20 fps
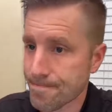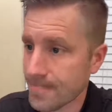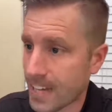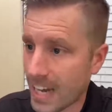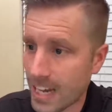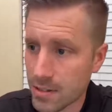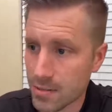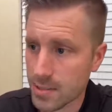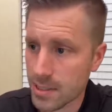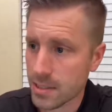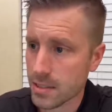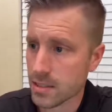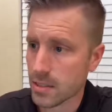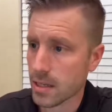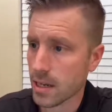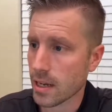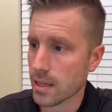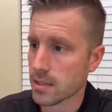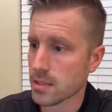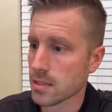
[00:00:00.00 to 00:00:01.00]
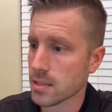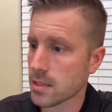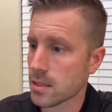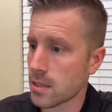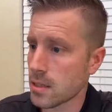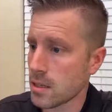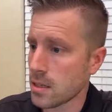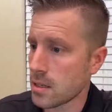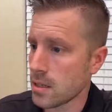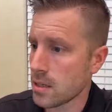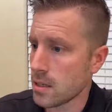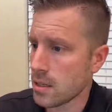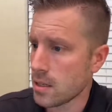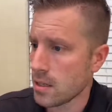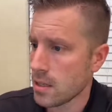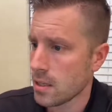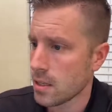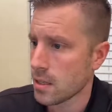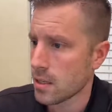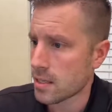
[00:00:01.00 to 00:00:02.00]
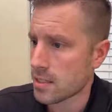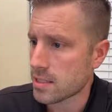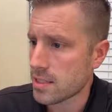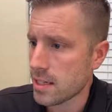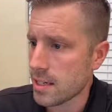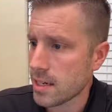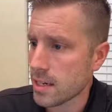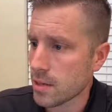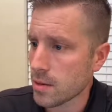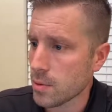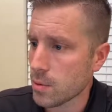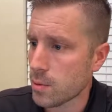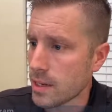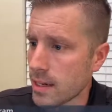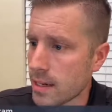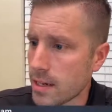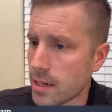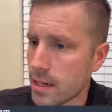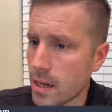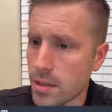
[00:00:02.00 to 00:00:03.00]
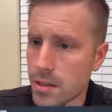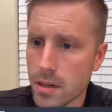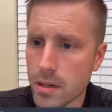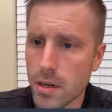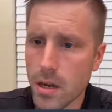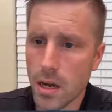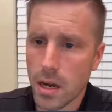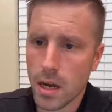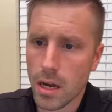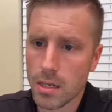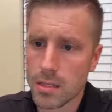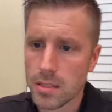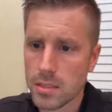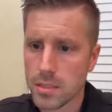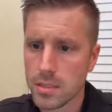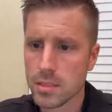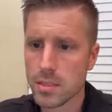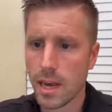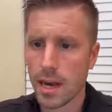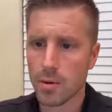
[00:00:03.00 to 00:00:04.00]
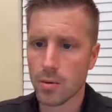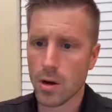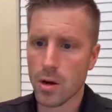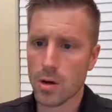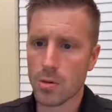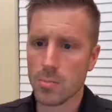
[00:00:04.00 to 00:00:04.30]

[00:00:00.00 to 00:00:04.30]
I don't think so, guys. Let's see here. We got another Tyrone.